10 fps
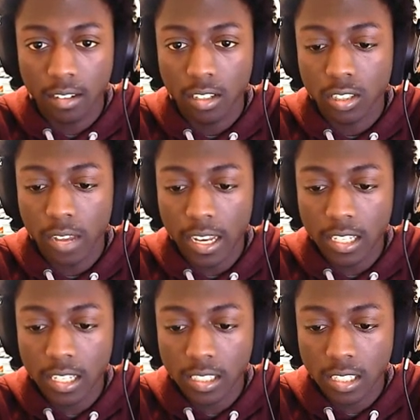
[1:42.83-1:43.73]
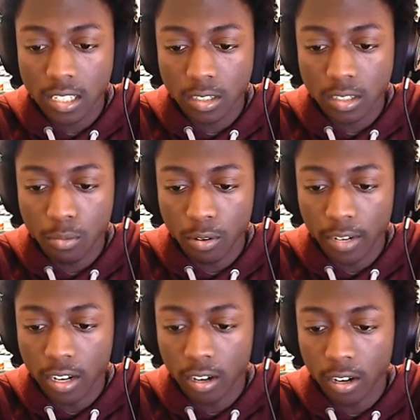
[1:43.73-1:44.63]
So ADC and support
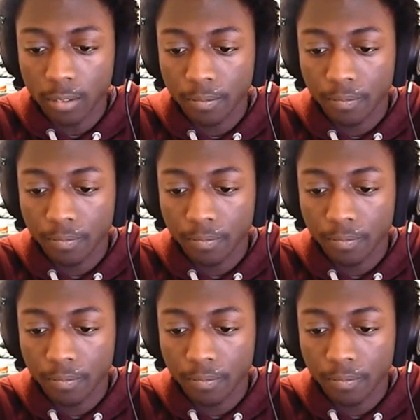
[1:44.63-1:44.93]
recall.